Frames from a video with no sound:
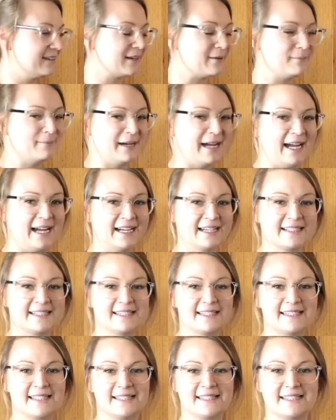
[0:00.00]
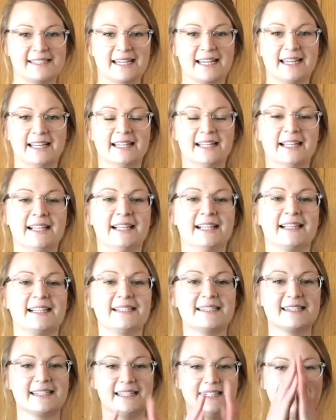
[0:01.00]
come back to center.
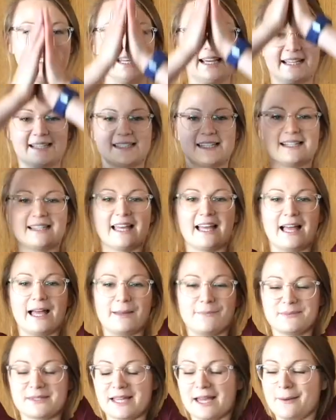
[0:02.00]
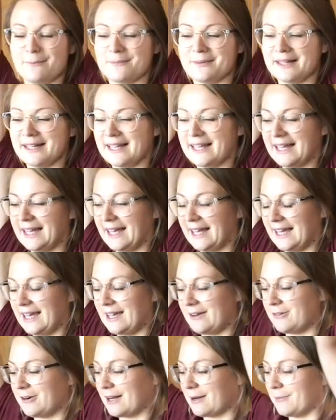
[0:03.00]
Let's inhale, take the arms up,
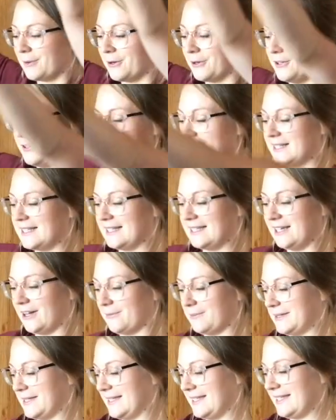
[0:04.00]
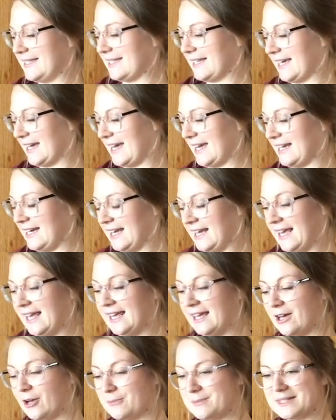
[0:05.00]
and we'll come over to the opposite side,
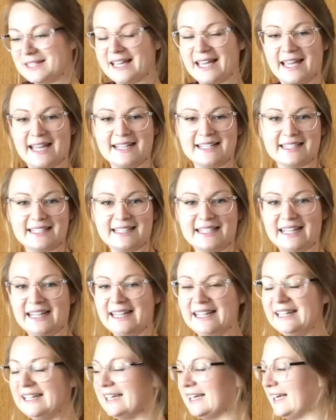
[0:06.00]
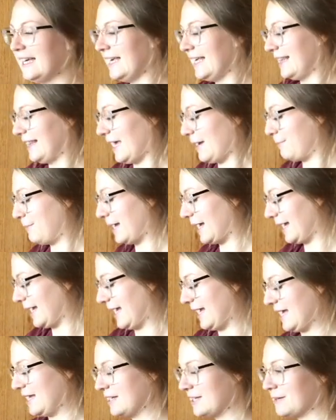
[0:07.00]
opposite hand to knee, that back
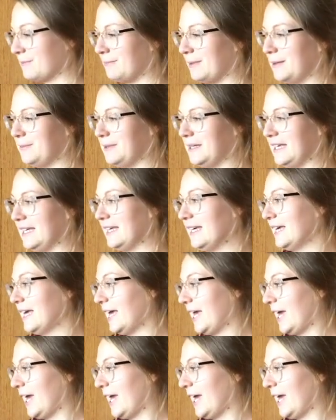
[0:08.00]
hand maybe